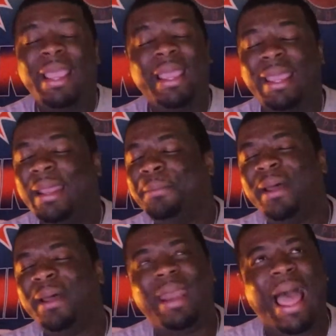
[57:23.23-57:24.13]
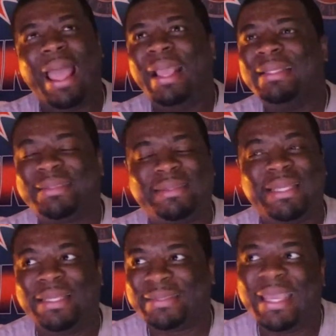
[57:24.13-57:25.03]
But it's
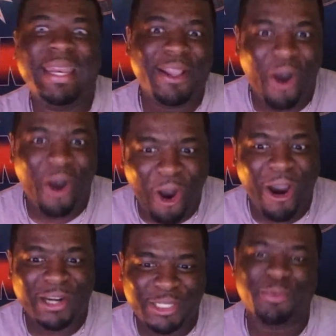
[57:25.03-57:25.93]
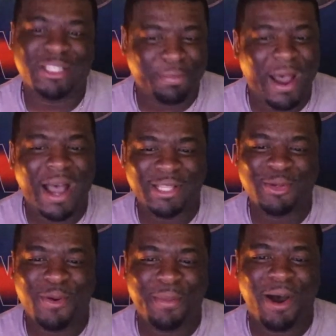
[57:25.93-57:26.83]
getting hard to respond to
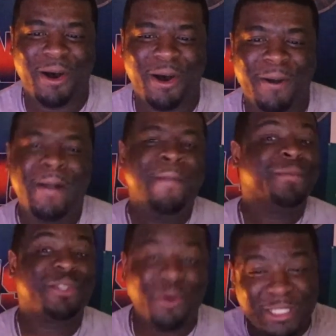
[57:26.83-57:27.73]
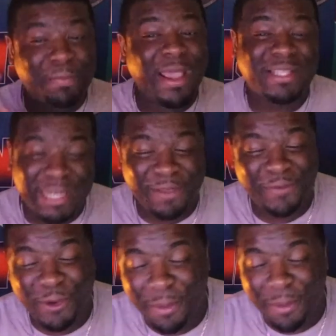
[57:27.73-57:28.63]
them all. So especially if
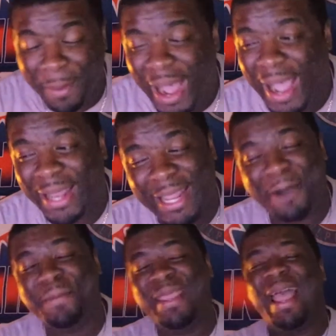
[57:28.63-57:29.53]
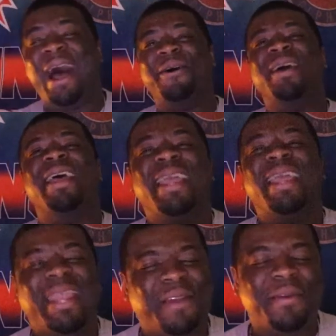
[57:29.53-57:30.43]
you're a mod, help me out and
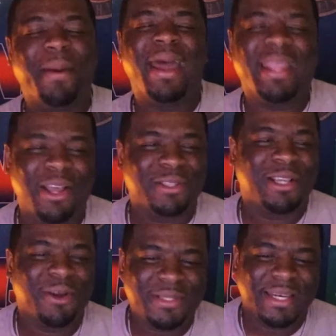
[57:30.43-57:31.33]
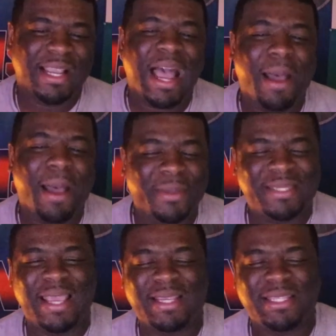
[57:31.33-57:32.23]
everybody else. Go to the comment
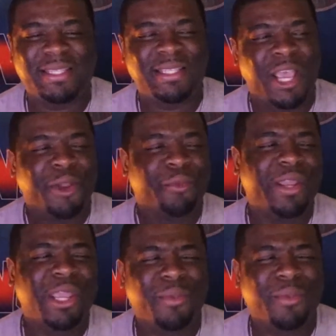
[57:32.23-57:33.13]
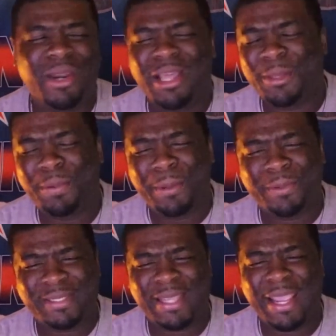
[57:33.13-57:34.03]
sections, read what other people
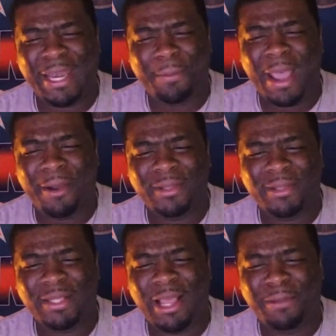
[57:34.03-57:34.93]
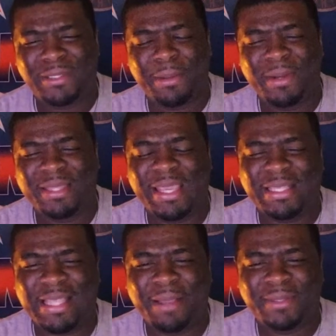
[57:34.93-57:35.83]
saying about some of the things
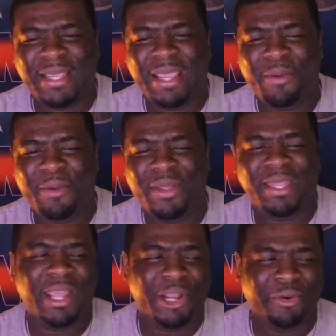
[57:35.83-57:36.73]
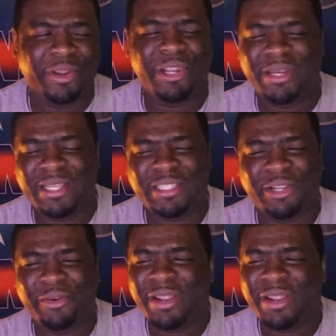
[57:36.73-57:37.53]
I'm saying, whether they agree or disagree.